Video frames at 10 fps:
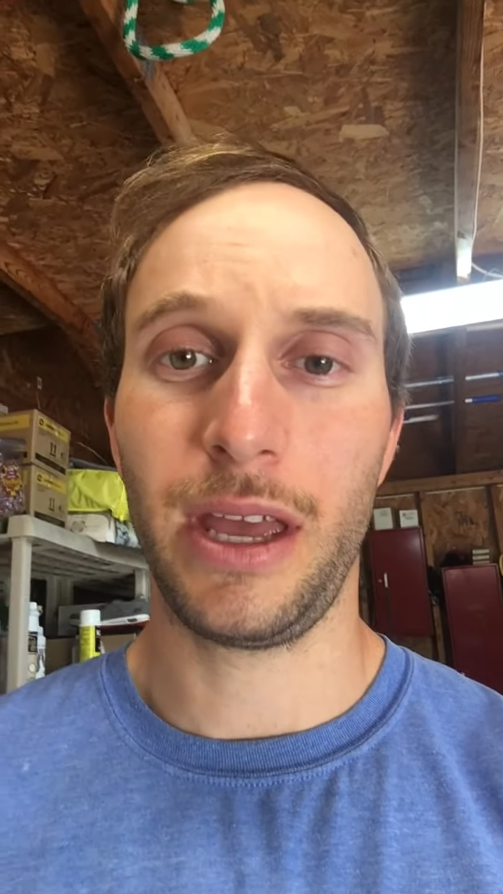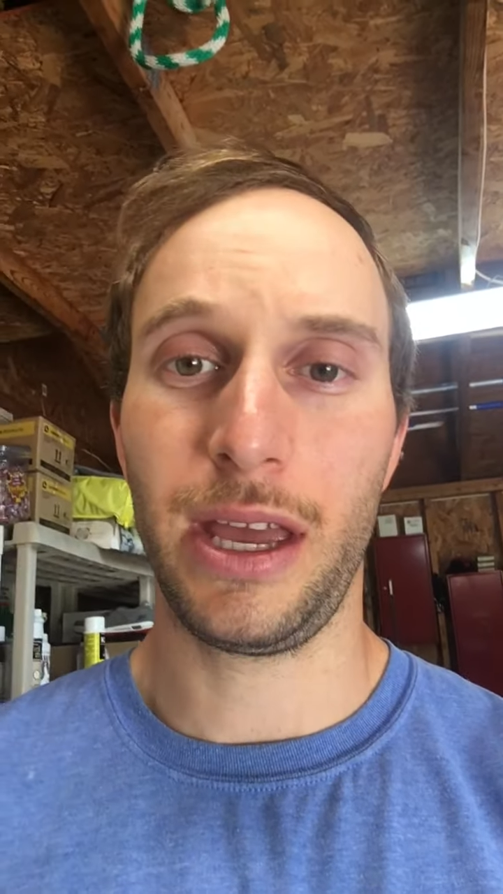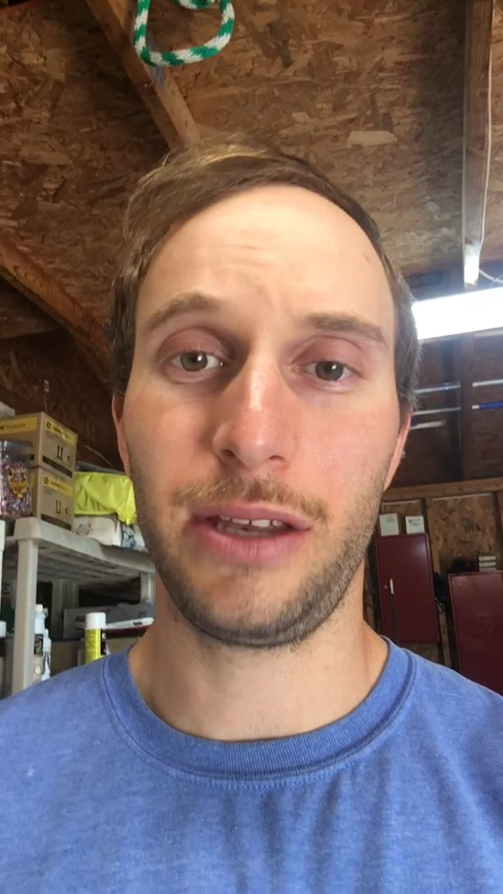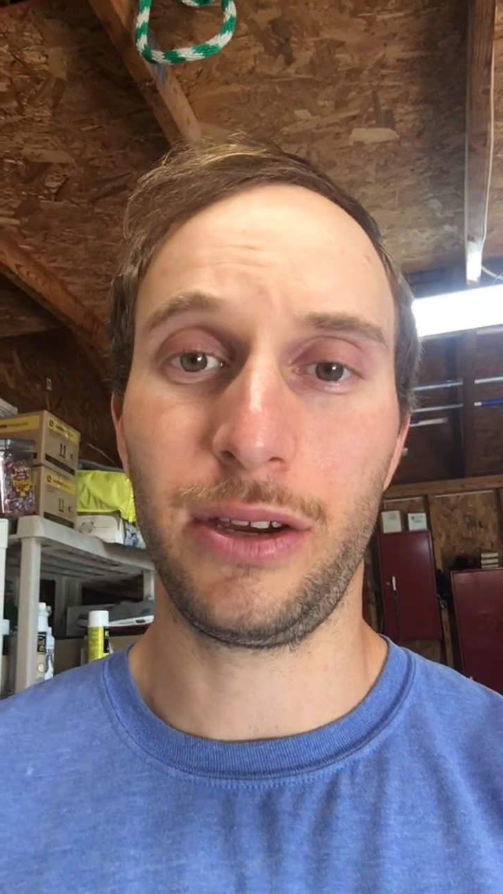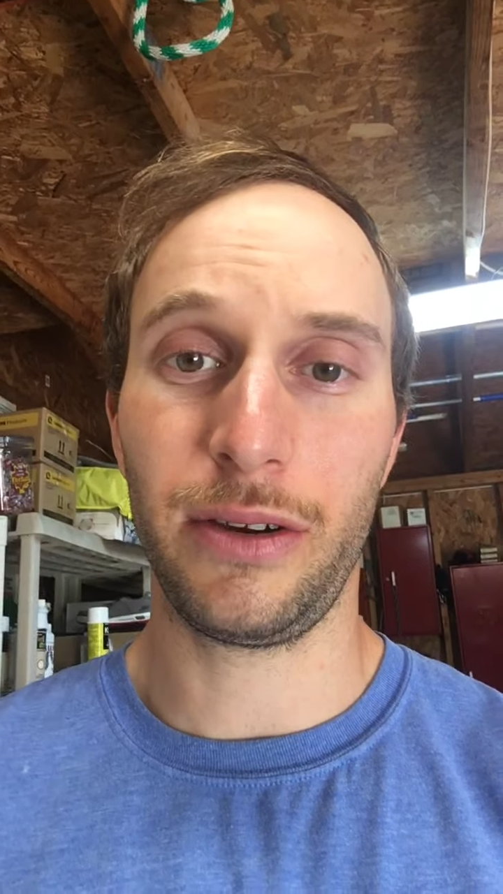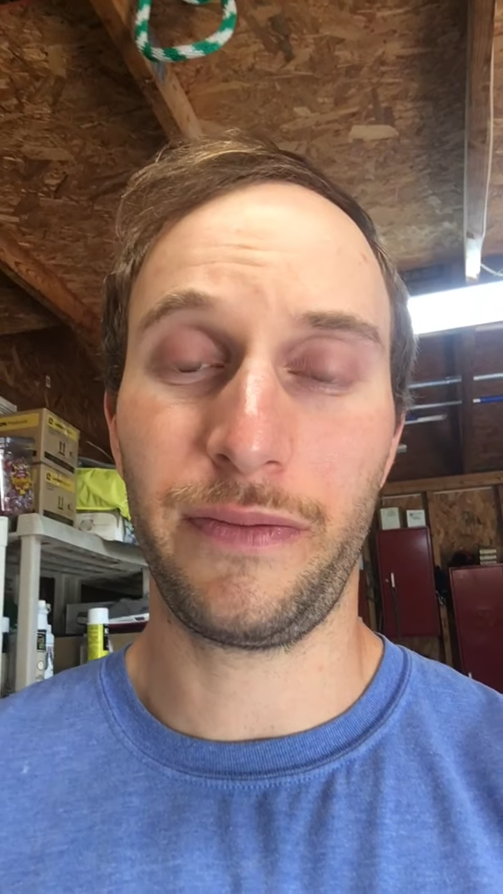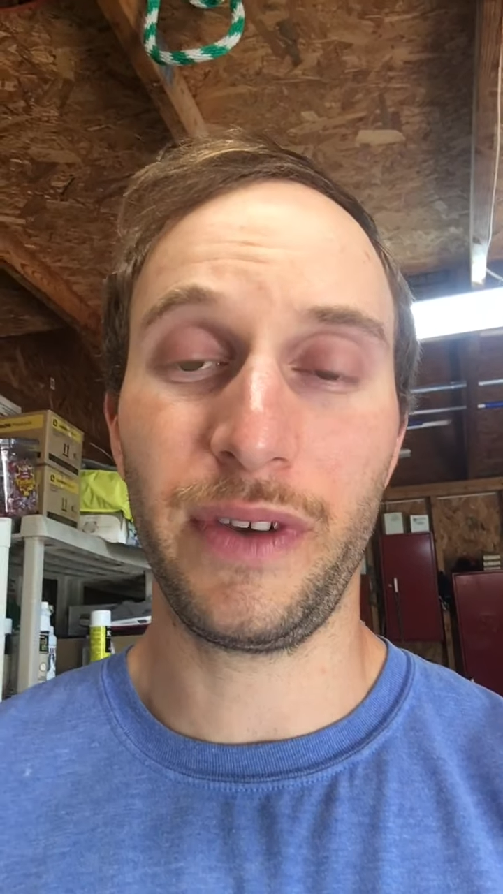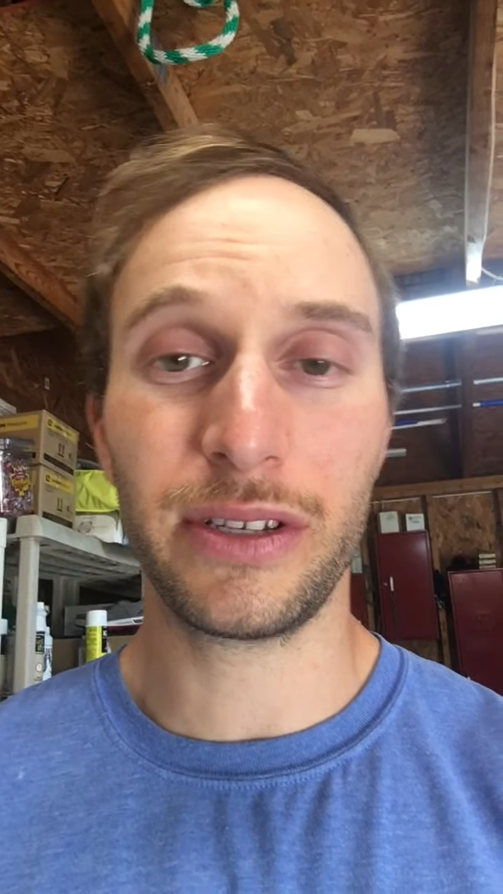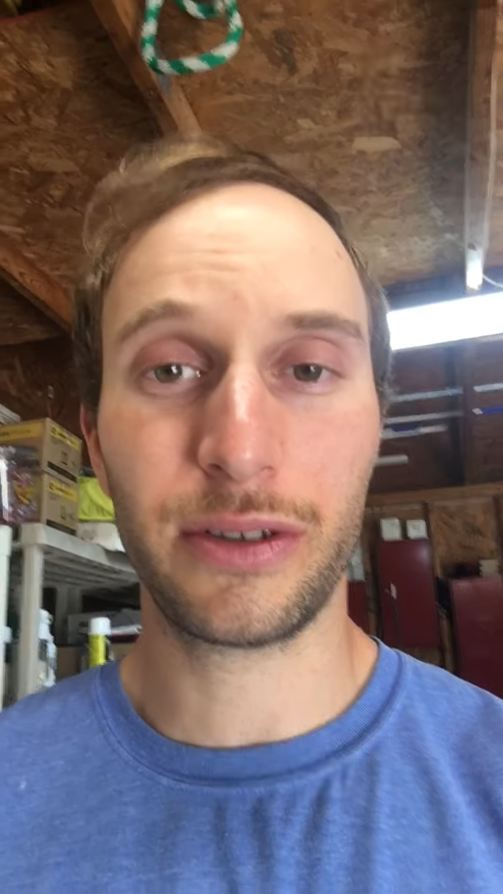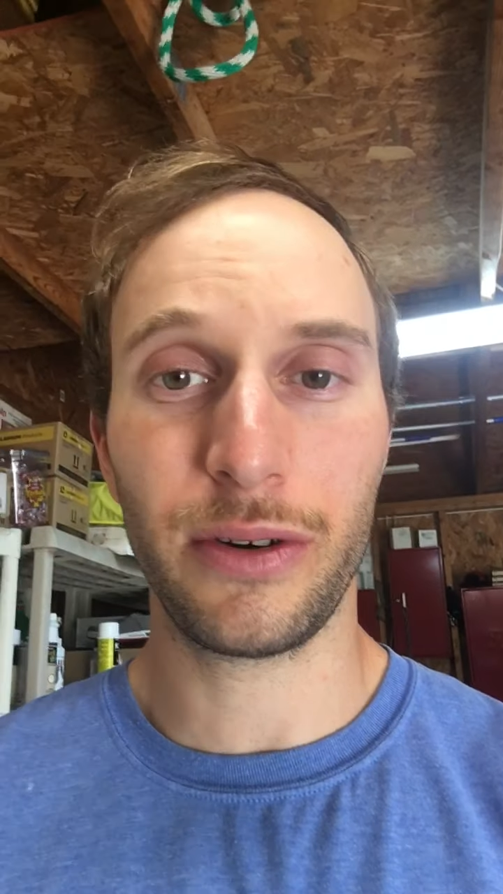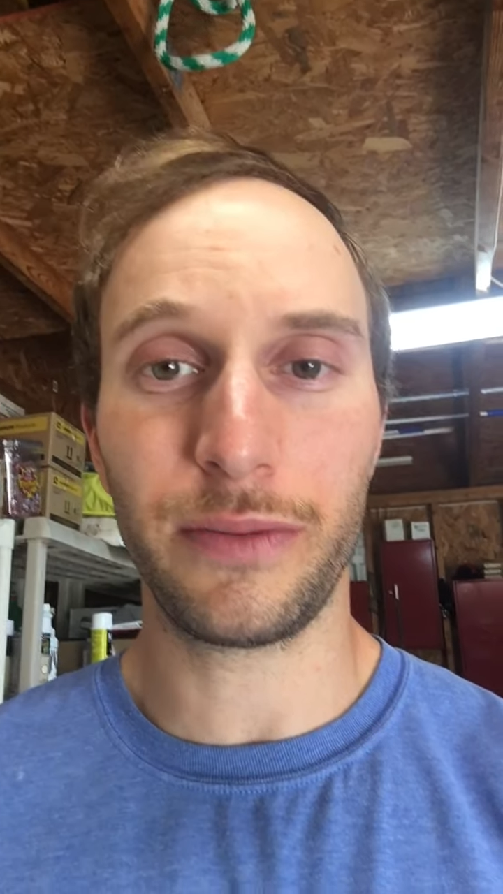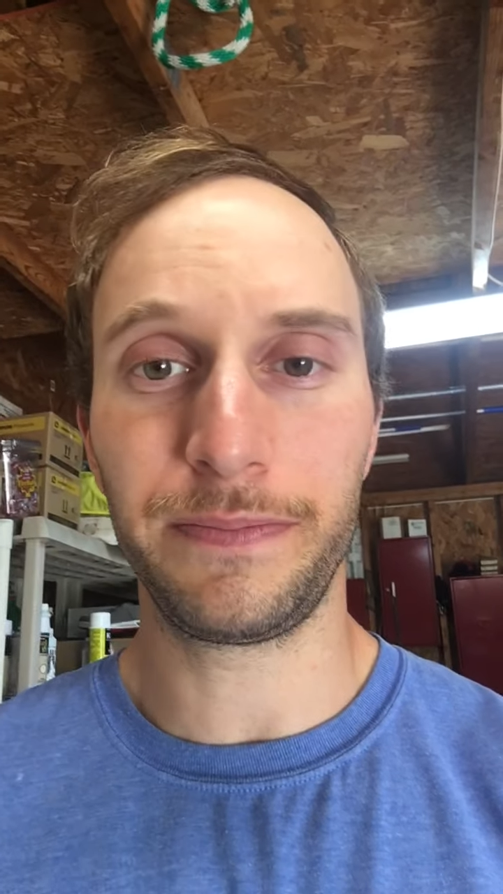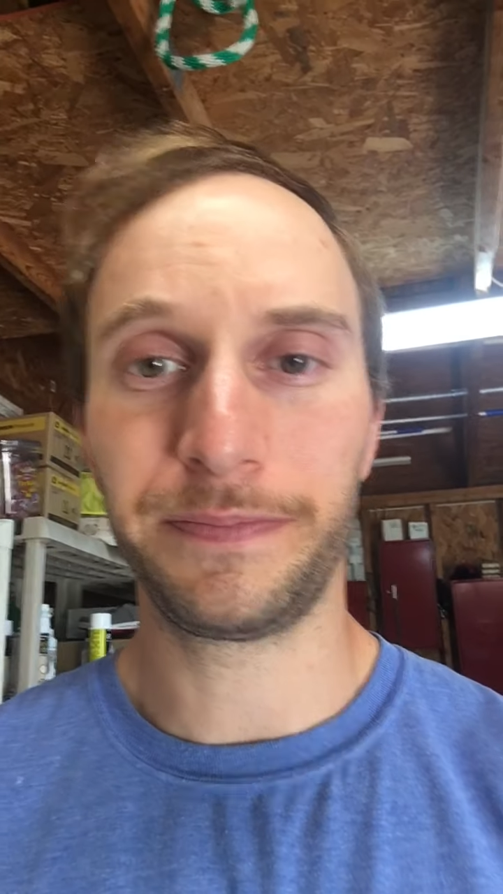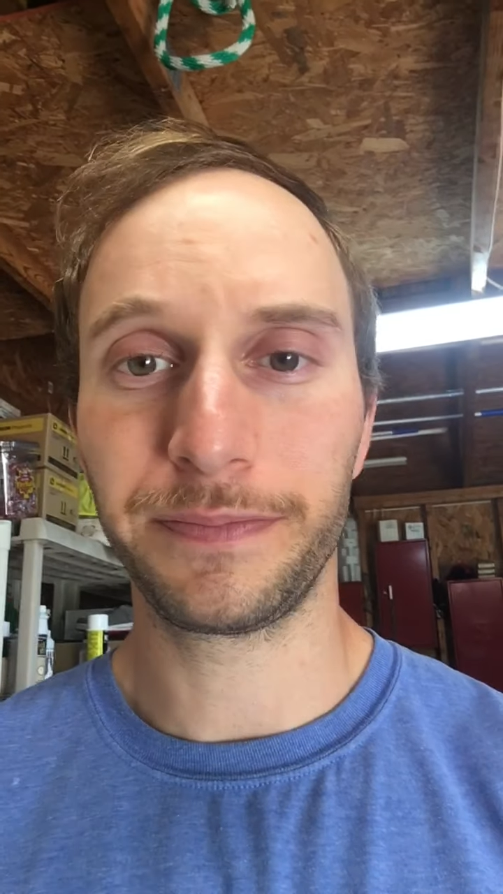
in your physical